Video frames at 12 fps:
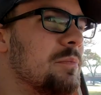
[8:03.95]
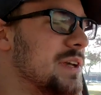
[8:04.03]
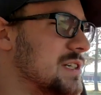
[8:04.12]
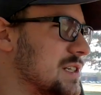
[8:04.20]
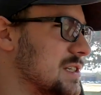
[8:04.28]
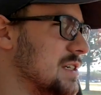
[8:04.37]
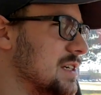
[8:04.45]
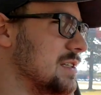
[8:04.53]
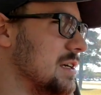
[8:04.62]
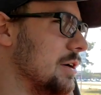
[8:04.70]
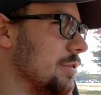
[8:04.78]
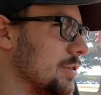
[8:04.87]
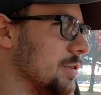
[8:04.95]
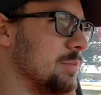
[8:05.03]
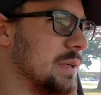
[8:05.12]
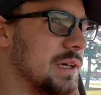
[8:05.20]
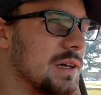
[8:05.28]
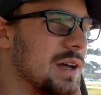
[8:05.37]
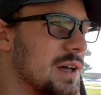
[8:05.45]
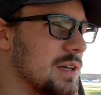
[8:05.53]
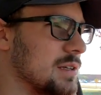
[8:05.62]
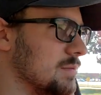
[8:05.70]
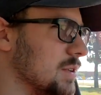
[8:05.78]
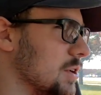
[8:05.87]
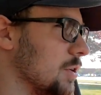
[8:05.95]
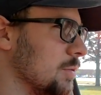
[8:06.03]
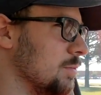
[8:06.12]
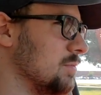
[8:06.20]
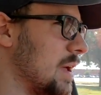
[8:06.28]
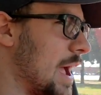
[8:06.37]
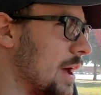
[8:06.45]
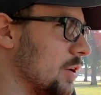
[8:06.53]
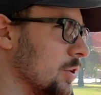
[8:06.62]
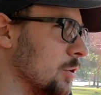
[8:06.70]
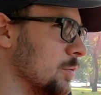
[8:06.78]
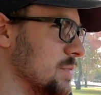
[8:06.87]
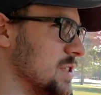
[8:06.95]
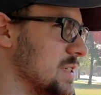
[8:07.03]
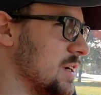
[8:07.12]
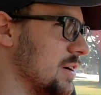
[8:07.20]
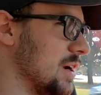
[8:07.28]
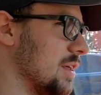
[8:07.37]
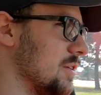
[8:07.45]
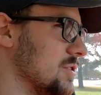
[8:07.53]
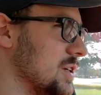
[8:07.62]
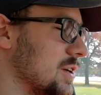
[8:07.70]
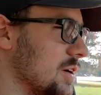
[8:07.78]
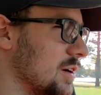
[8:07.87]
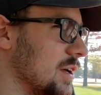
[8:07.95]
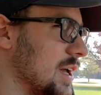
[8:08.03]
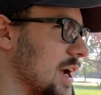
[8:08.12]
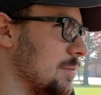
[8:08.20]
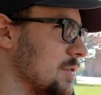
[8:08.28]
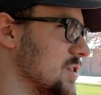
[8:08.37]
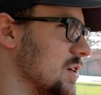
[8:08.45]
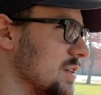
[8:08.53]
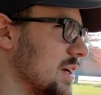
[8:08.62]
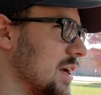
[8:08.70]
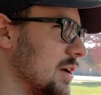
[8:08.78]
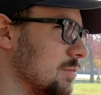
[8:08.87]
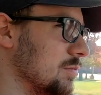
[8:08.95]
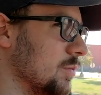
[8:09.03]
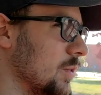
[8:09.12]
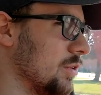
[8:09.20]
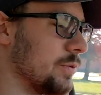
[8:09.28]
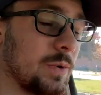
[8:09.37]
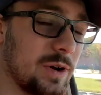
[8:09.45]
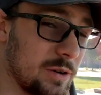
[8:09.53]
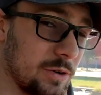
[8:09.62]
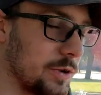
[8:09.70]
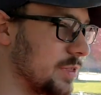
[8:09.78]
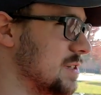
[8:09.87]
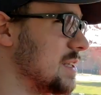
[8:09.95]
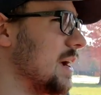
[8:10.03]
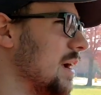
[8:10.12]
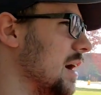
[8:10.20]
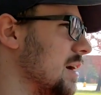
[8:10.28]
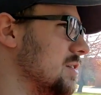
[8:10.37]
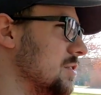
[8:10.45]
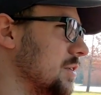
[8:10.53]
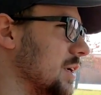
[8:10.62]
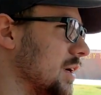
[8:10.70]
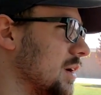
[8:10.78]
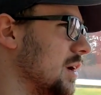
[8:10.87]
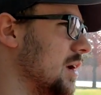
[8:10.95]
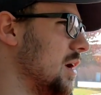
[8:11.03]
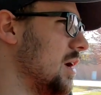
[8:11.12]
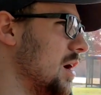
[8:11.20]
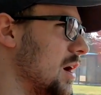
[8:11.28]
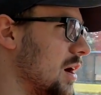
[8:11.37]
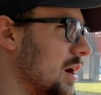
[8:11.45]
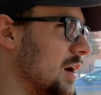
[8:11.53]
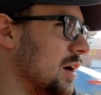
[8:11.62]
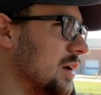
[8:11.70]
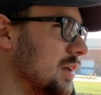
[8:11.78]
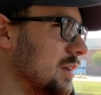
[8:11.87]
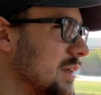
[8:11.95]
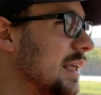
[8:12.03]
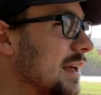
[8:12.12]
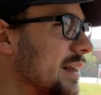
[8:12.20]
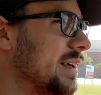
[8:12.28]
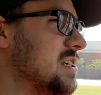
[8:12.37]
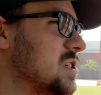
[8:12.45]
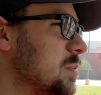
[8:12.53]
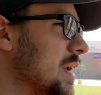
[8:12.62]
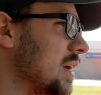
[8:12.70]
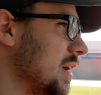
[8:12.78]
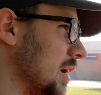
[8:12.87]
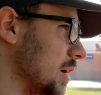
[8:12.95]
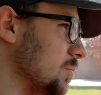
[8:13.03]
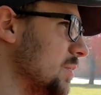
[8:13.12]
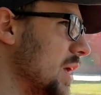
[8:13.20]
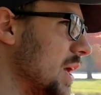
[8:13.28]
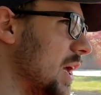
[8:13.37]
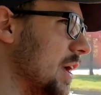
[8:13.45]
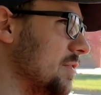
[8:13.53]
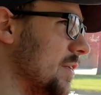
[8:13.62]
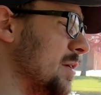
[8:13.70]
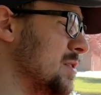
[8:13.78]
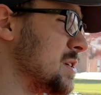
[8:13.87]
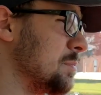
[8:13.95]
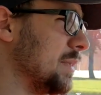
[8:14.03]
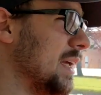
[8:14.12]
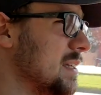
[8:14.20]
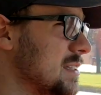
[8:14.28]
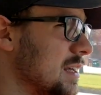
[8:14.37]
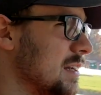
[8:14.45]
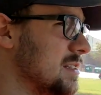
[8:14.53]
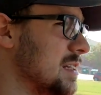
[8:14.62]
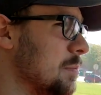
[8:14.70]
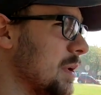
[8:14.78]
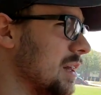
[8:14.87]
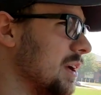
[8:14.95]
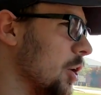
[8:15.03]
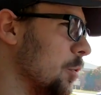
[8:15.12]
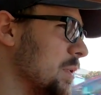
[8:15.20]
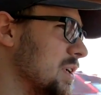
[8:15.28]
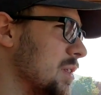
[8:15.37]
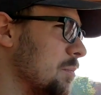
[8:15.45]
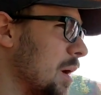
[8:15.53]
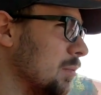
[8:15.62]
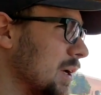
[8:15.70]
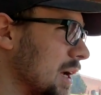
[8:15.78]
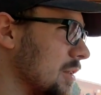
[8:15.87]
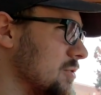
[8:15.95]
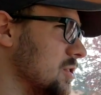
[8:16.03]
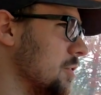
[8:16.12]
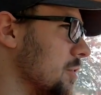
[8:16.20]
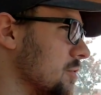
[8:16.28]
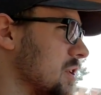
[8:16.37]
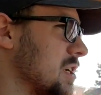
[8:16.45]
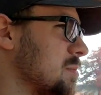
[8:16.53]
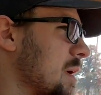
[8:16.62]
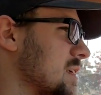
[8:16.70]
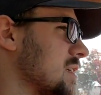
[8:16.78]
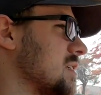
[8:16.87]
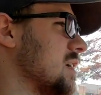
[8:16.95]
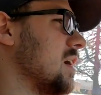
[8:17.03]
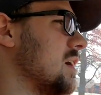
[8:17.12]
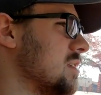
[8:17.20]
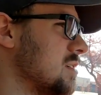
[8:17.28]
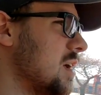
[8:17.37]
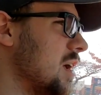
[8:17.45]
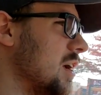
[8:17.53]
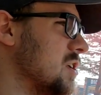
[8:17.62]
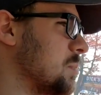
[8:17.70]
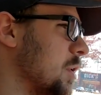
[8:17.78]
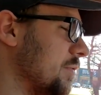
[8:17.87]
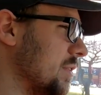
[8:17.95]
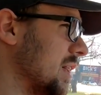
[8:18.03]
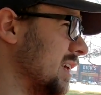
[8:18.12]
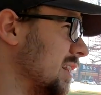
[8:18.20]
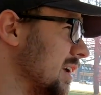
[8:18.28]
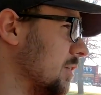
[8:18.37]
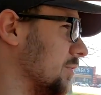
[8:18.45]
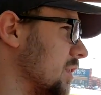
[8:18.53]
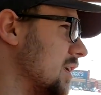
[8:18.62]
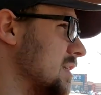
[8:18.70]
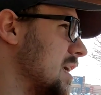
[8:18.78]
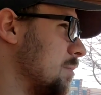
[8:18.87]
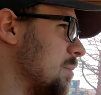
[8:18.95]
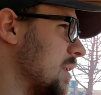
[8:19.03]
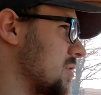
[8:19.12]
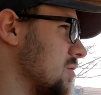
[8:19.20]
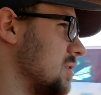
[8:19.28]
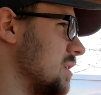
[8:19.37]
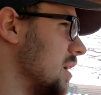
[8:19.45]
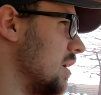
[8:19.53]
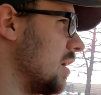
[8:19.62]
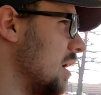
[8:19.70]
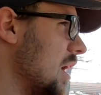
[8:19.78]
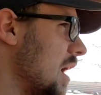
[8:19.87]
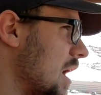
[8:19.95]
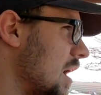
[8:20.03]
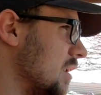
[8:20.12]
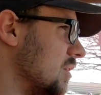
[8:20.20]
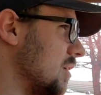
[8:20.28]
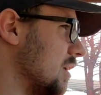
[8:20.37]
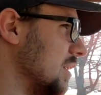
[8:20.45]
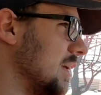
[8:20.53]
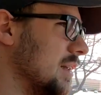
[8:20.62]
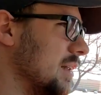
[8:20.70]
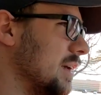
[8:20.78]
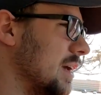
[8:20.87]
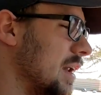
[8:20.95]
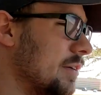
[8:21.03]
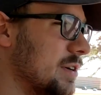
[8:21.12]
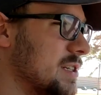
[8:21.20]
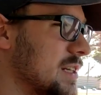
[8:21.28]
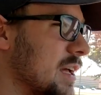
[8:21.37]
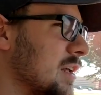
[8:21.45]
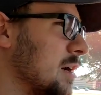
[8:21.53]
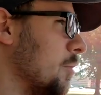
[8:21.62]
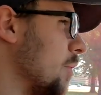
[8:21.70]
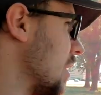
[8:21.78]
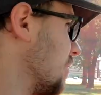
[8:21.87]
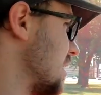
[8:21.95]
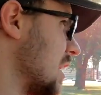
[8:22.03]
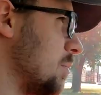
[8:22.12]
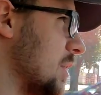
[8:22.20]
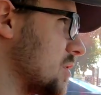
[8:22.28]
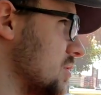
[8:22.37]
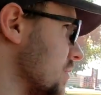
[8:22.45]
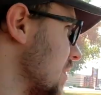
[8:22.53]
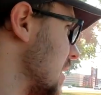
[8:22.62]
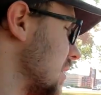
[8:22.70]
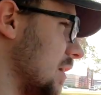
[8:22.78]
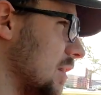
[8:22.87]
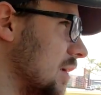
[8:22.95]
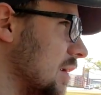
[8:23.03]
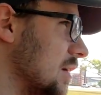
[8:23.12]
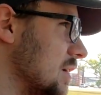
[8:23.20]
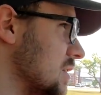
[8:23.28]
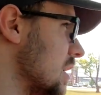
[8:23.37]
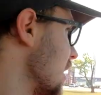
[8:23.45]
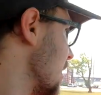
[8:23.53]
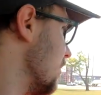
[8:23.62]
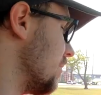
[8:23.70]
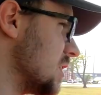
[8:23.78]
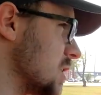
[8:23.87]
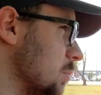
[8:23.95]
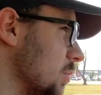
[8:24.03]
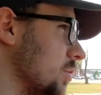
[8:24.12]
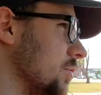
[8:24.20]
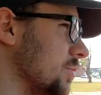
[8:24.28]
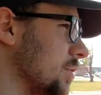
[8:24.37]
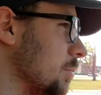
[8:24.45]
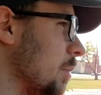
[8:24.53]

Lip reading: businesses. The owner will be, you know, at home staring at their security cameras all day and wonder what on earth is that guy doing. Legally speaking, if it's a place that is typically open to the public and there's no trespassing signs, it's perfectly legal for you to take pictures there, and you can legally, in every state that I'm aware of, take pictures of anything that is visible from